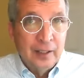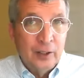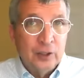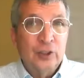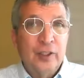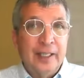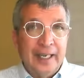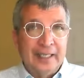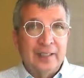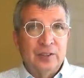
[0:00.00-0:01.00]
Those are the
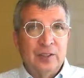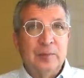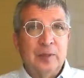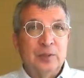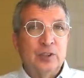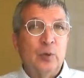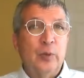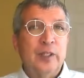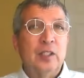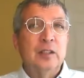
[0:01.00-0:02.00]
negative symptoms. So
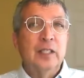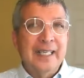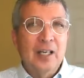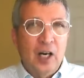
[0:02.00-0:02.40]
with the late